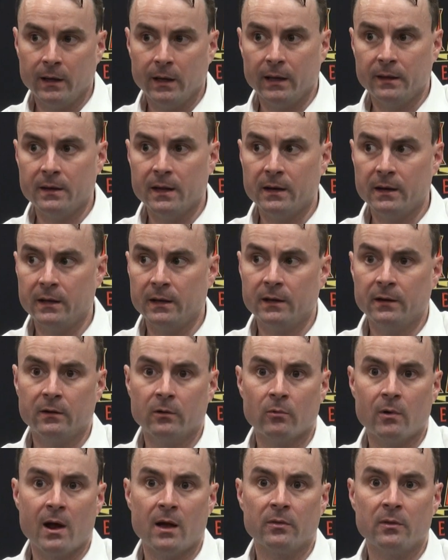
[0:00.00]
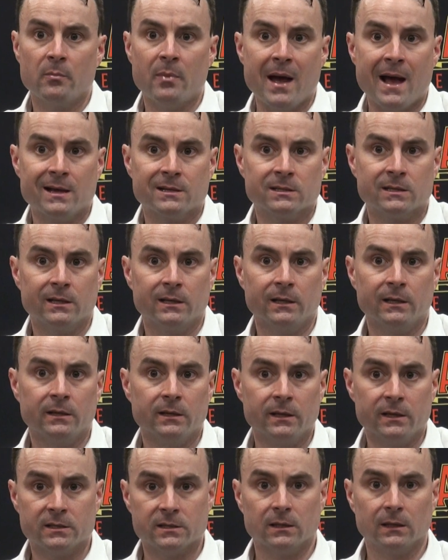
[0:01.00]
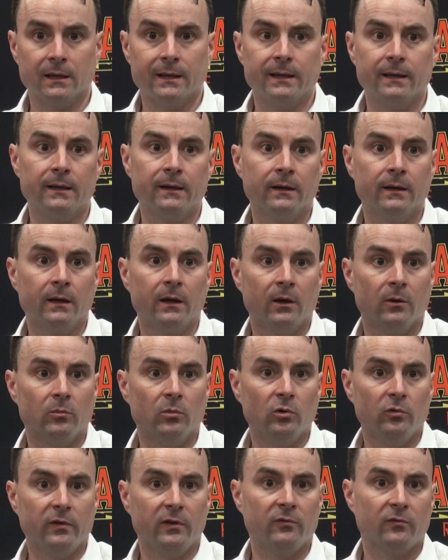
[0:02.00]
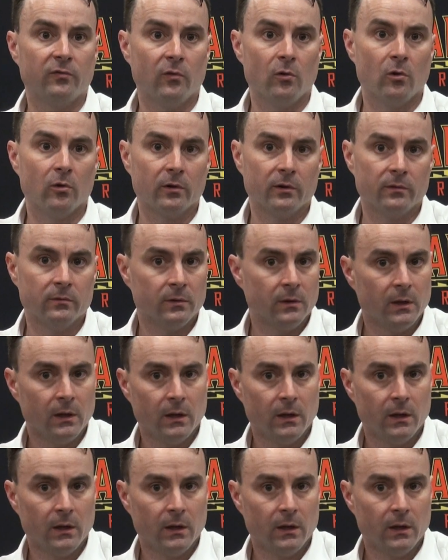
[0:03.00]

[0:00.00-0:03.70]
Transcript: And then in and around the basket in this league, moving forward